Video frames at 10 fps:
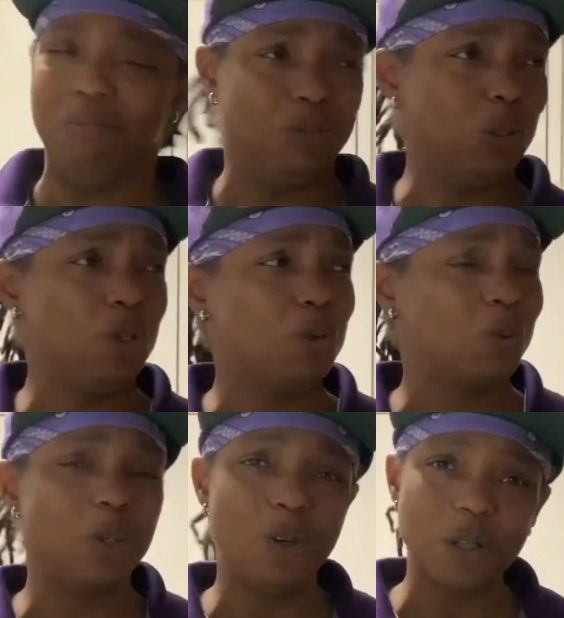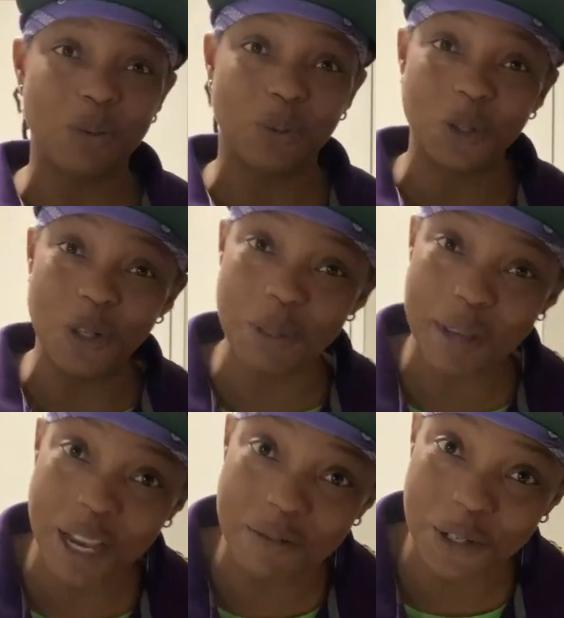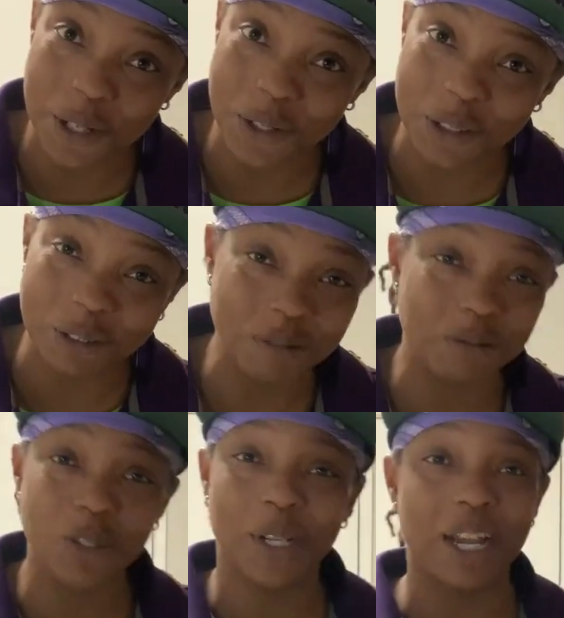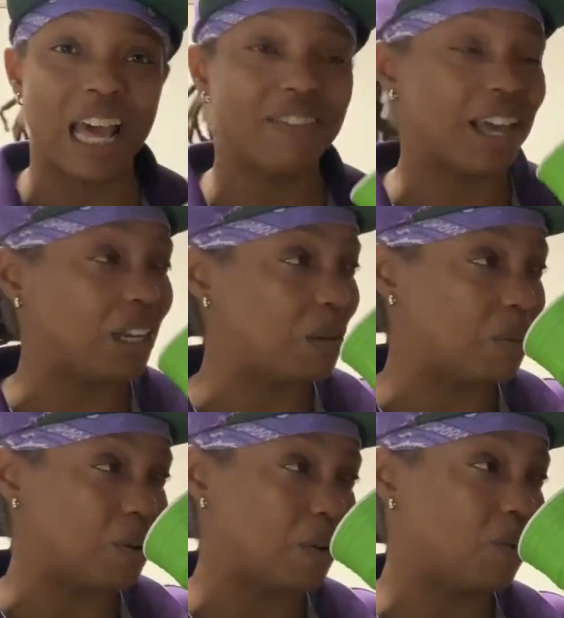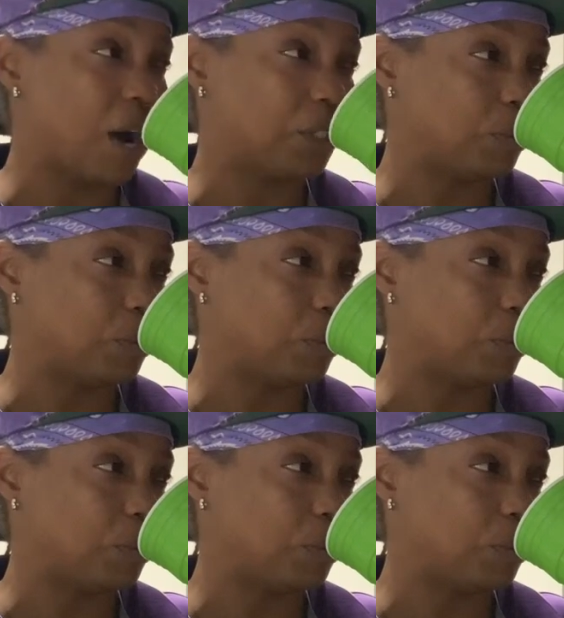Rules made for you. You can't have that clipboard. Watch